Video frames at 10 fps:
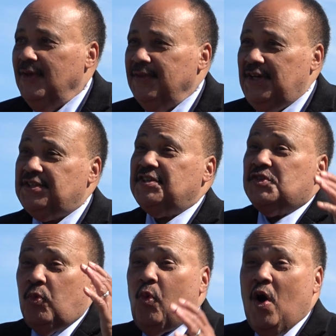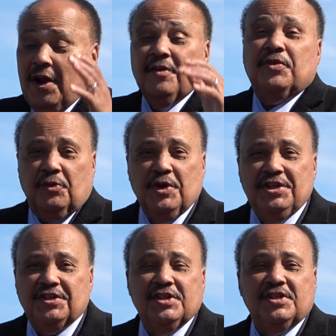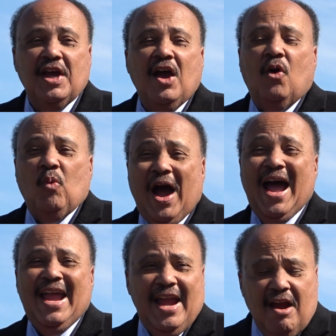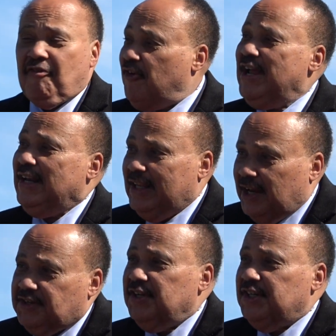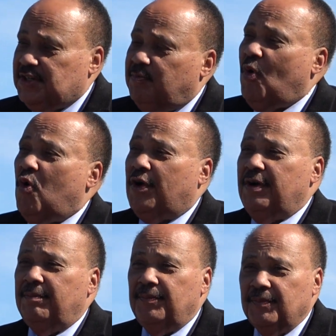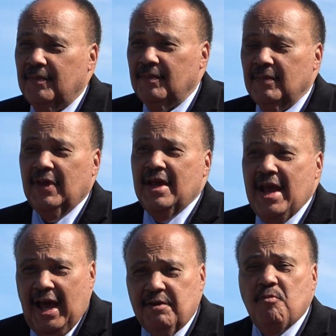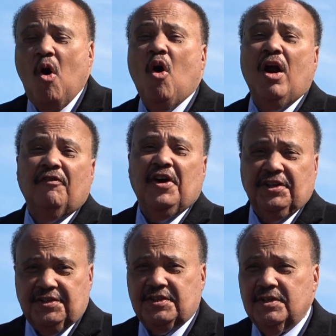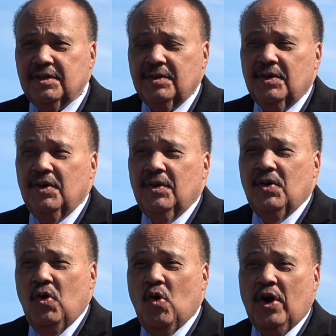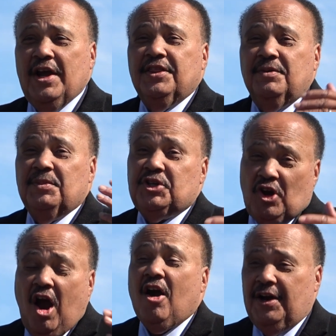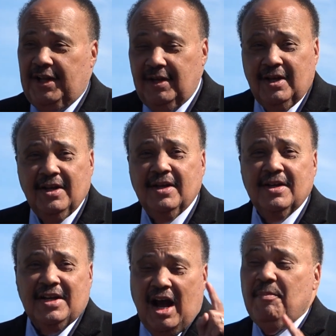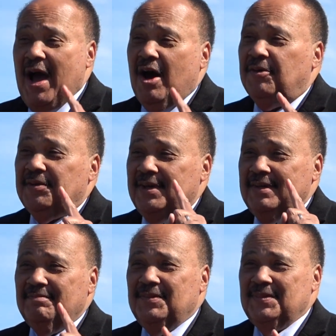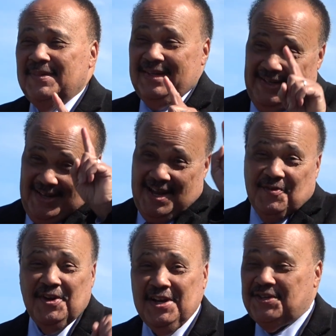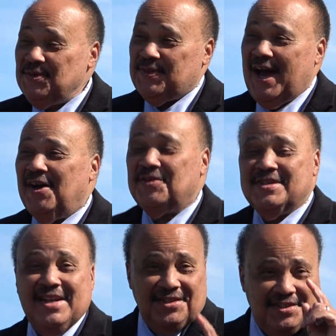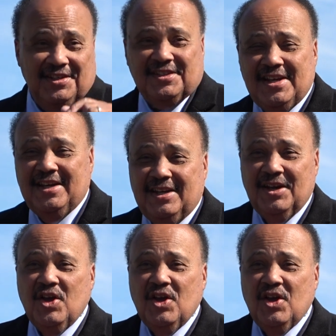This is one of the reasons why every election is important. Had more of us who are in the majority come out even in 2016,